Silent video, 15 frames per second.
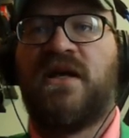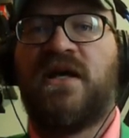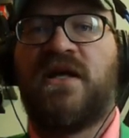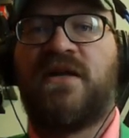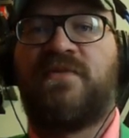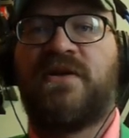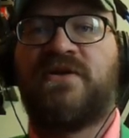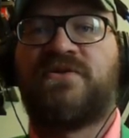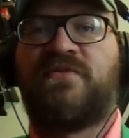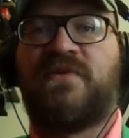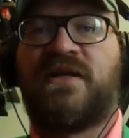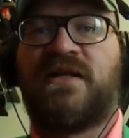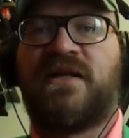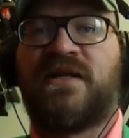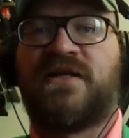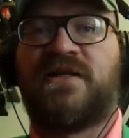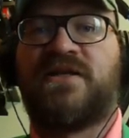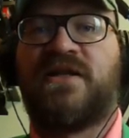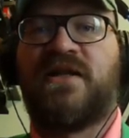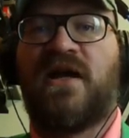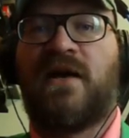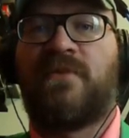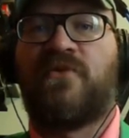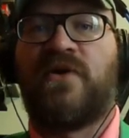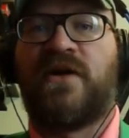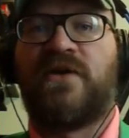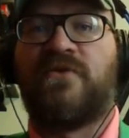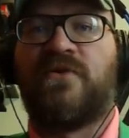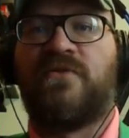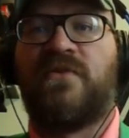It appears to be connected to the
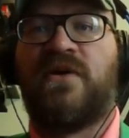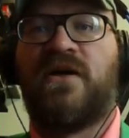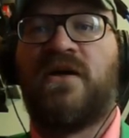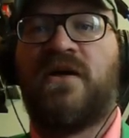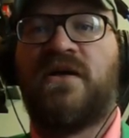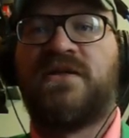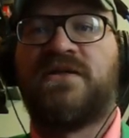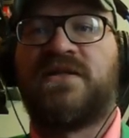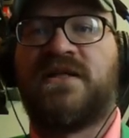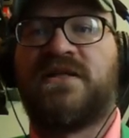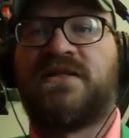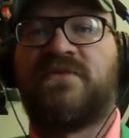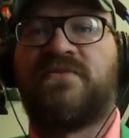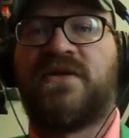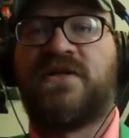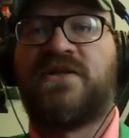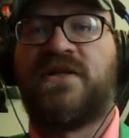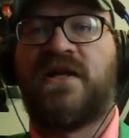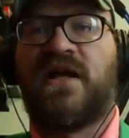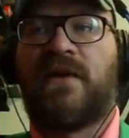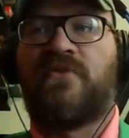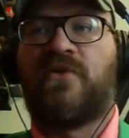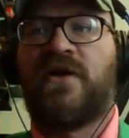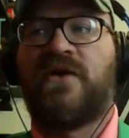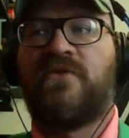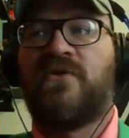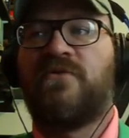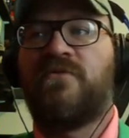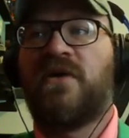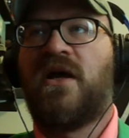operating room. Send something to the operating
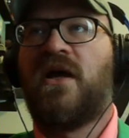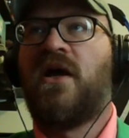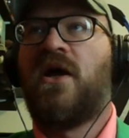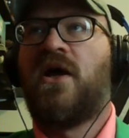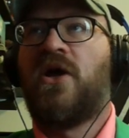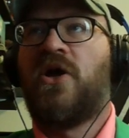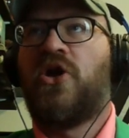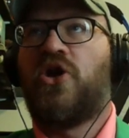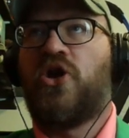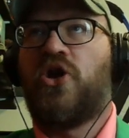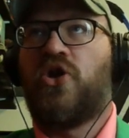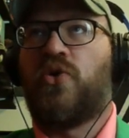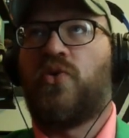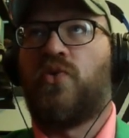room? No.